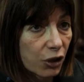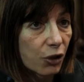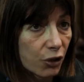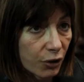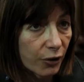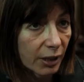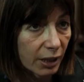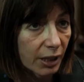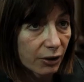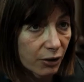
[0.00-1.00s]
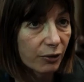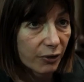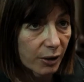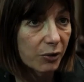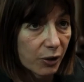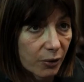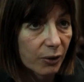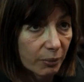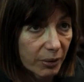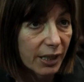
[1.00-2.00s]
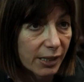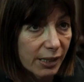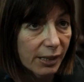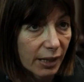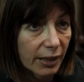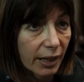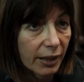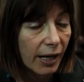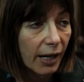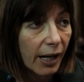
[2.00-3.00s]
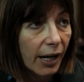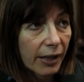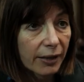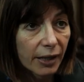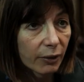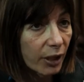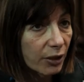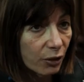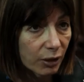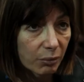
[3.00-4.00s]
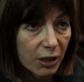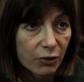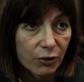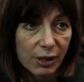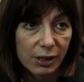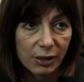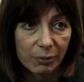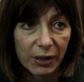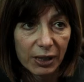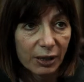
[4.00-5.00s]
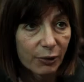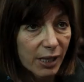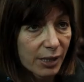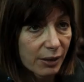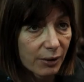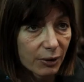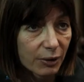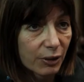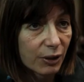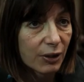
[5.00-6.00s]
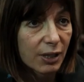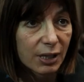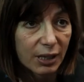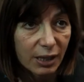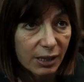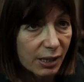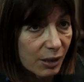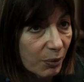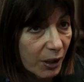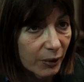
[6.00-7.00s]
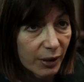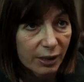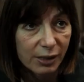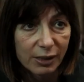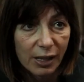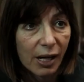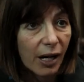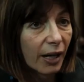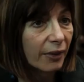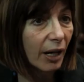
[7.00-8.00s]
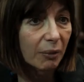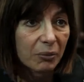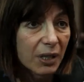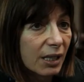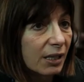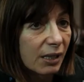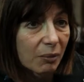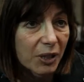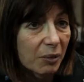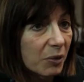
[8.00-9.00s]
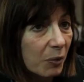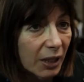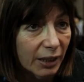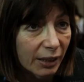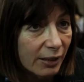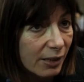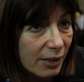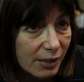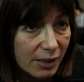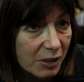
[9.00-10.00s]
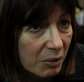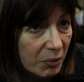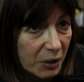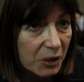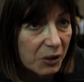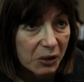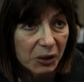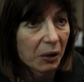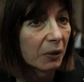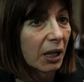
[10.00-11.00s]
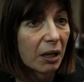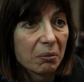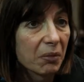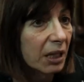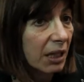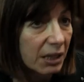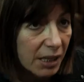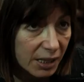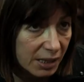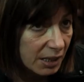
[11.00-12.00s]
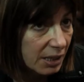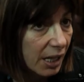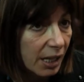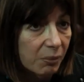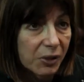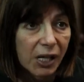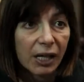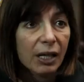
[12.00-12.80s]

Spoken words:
tutor at the National Film School and places like that, and they're great documentarists, but you need to get experience, and that means sometimes working as an assistant producer, going out and making taster tapes,